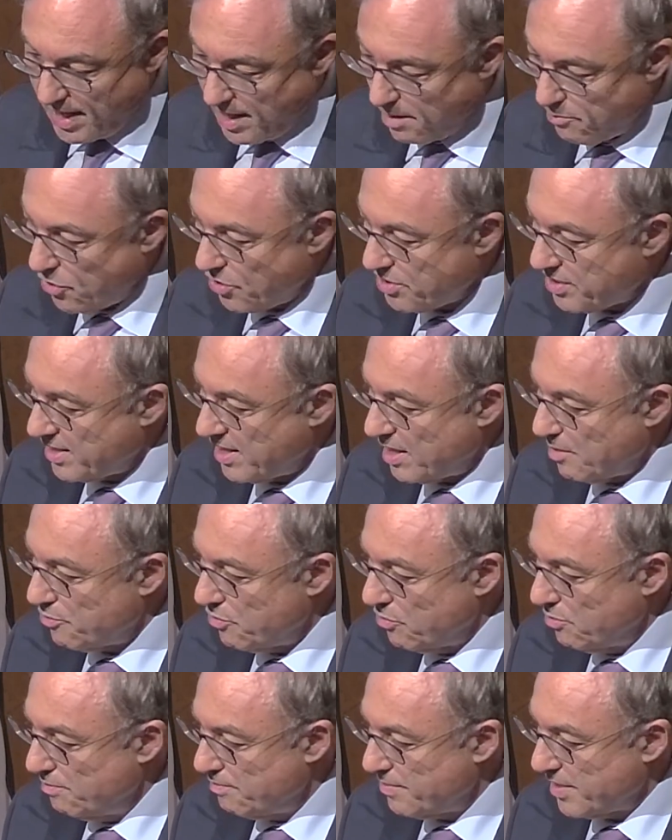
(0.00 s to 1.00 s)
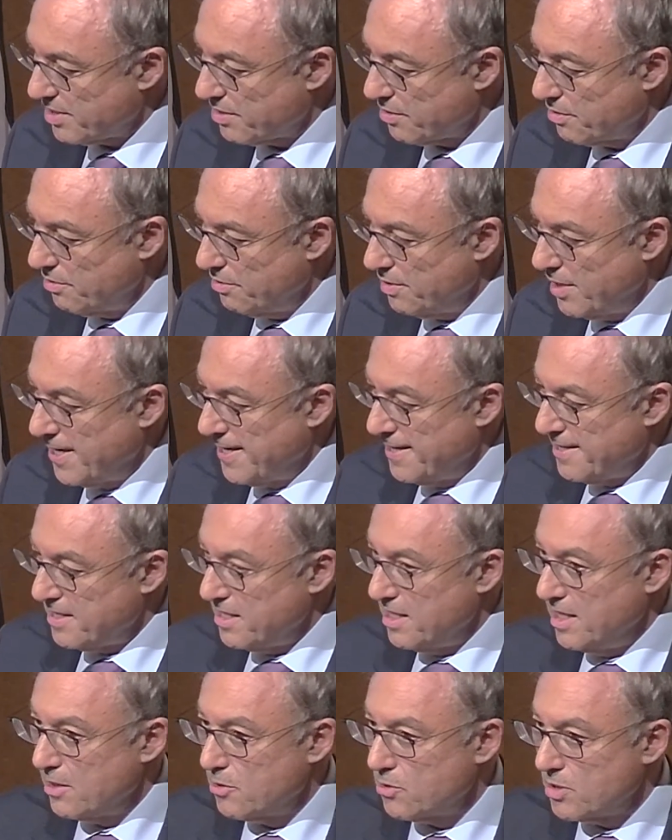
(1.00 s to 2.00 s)
and has a hard time in
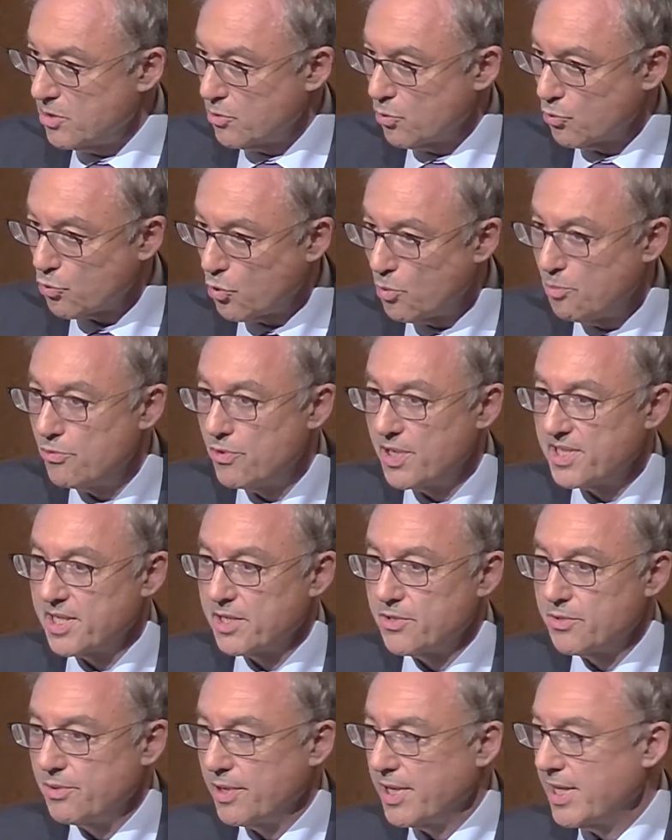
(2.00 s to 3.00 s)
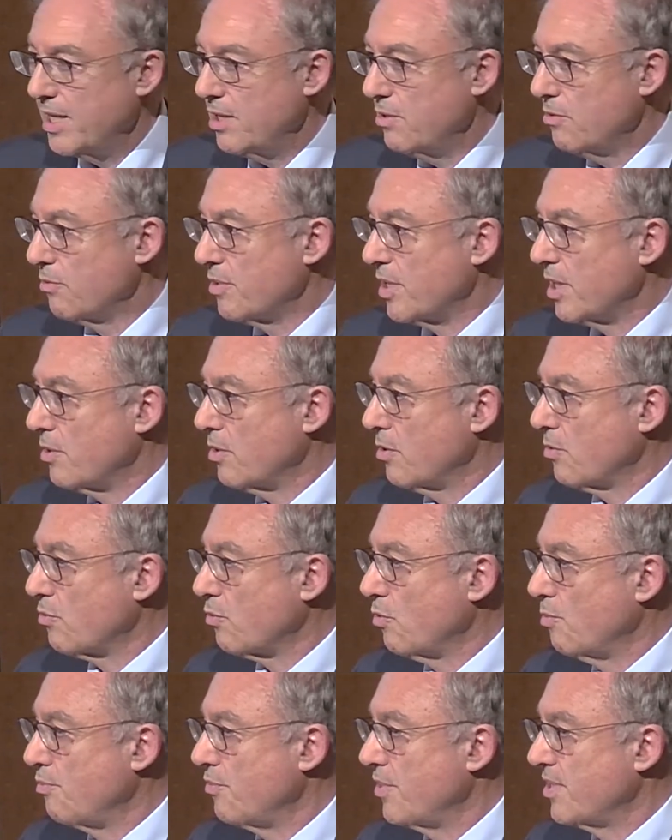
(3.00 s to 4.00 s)
priming things because they're
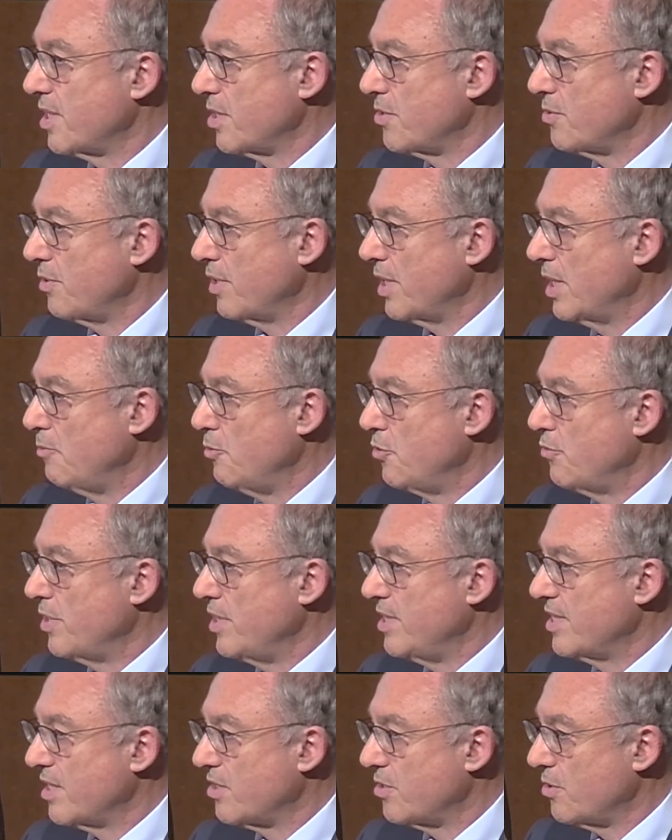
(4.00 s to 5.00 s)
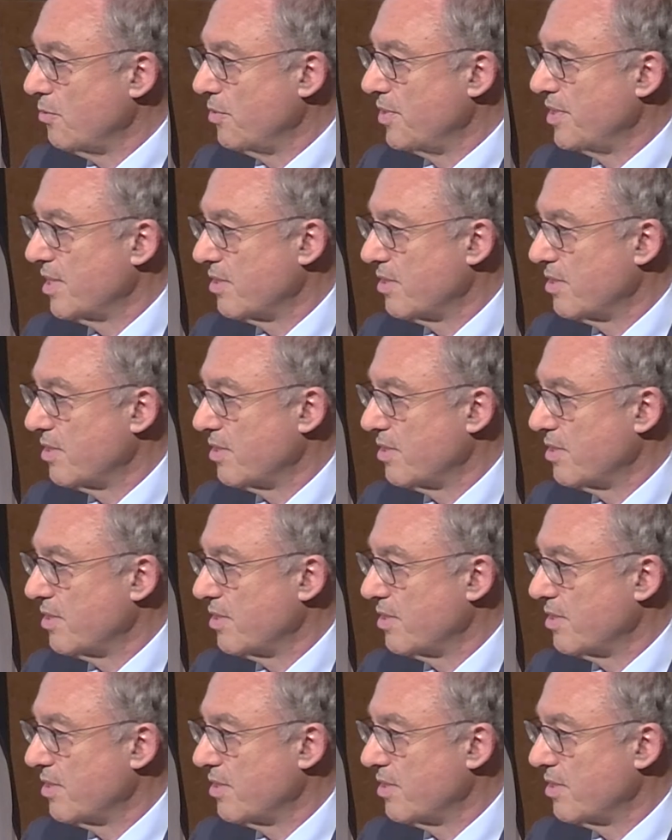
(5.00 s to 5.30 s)
too few in being insured.